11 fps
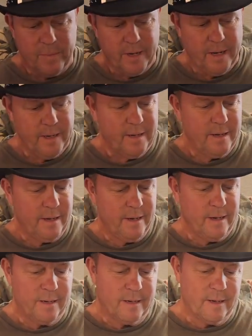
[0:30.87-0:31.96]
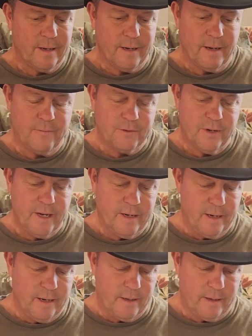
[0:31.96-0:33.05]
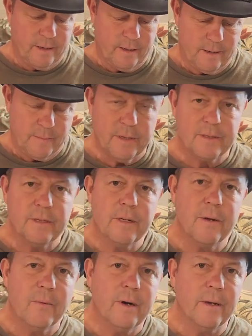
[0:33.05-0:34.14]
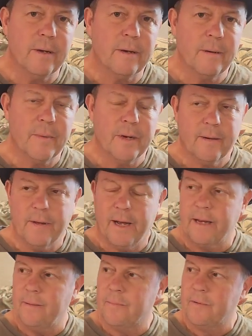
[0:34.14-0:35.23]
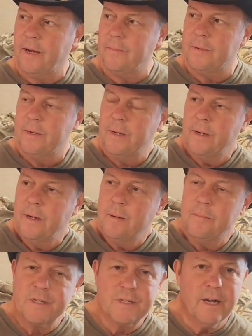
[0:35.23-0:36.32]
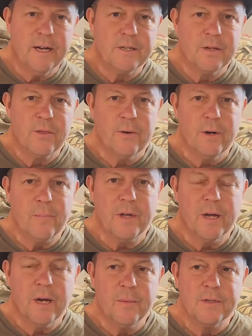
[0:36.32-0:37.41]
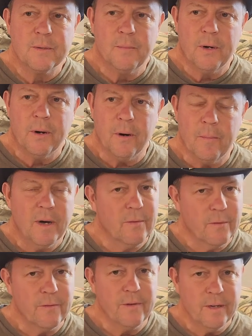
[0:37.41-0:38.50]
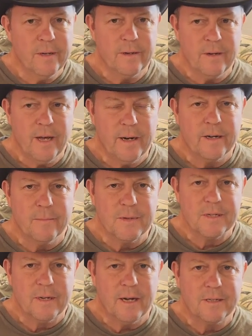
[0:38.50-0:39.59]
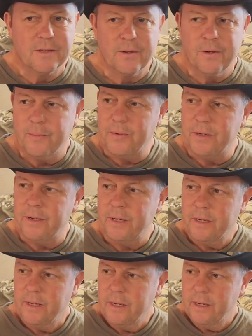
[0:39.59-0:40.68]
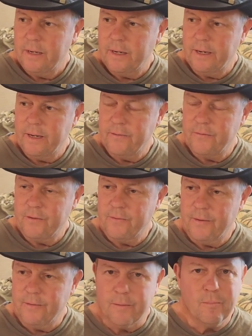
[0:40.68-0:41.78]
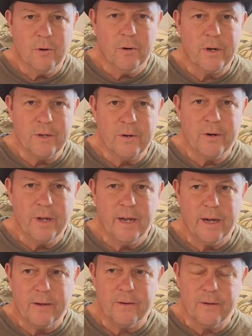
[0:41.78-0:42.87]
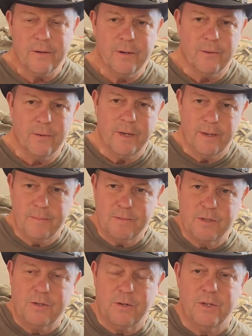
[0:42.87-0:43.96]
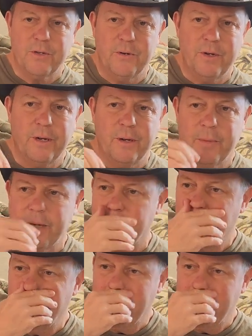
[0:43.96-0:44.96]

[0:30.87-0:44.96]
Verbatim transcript: pad, and uh, I've tried it out, and I'm going to tell you what. I mean, I, have got massage therapy coming tomorrow. By the way, if you're not into massage therapy, uh, if you've ever broken your neck or you know had surgery, I mean,